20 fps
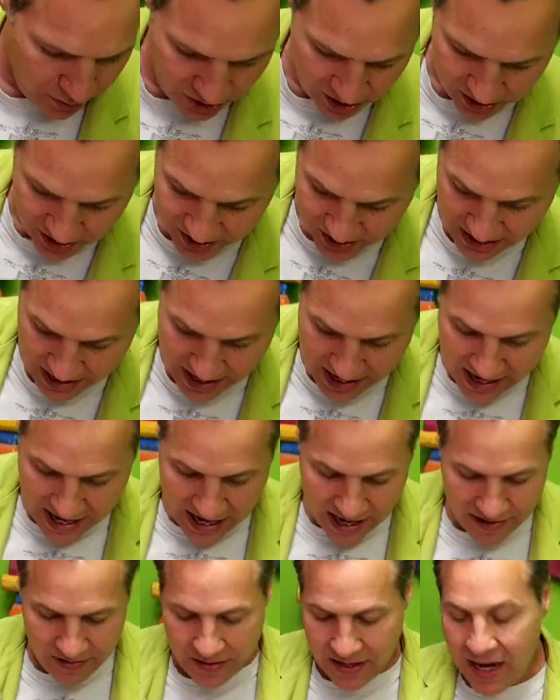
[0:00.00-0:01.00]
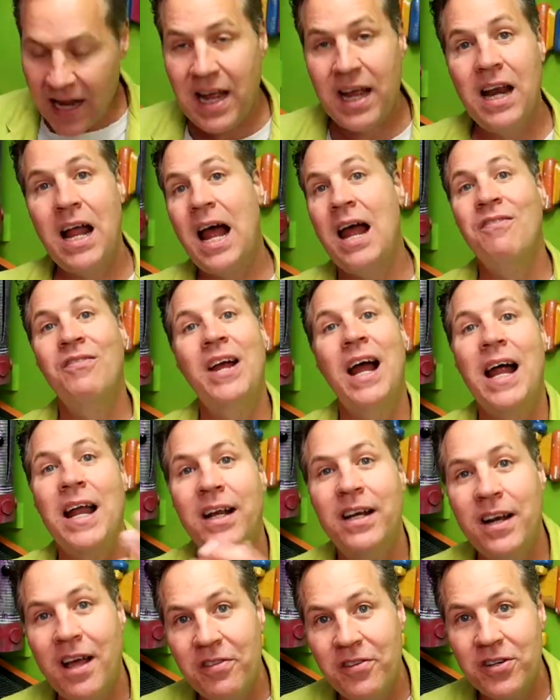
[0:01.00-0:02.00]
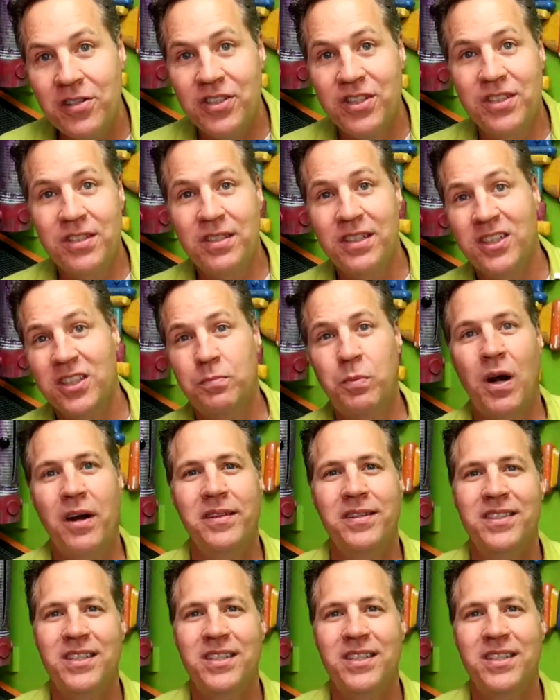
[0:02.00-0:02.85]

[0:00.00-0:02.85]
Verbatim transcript: books, and then I've got another, this is part of